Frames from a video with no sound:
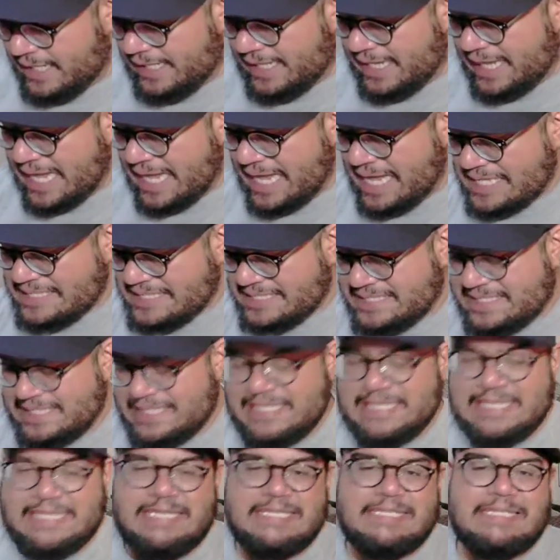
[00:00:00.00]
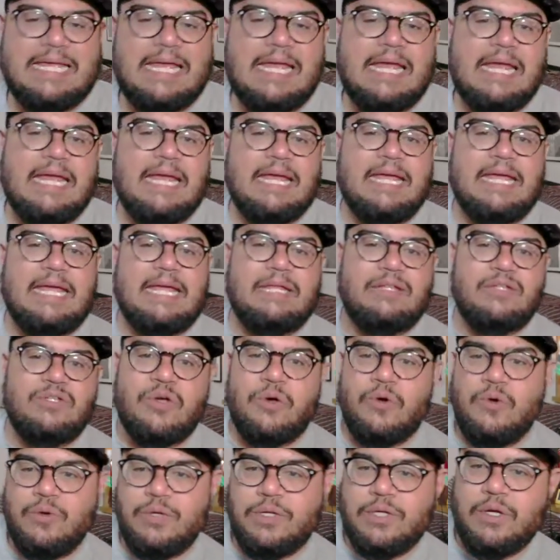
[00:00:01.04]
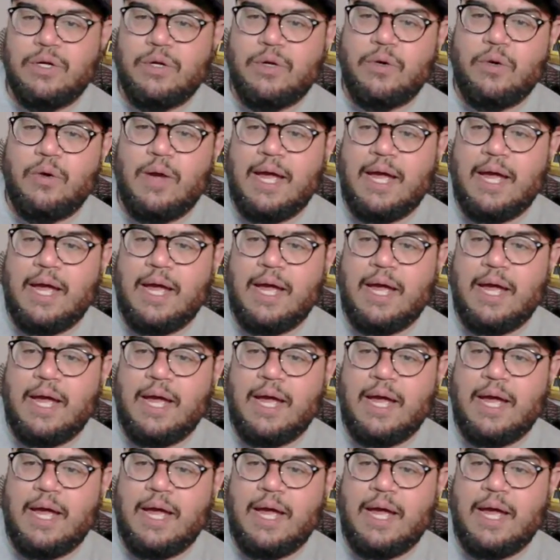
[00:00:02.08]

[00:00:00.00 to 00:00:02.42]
last is, in Tokyo,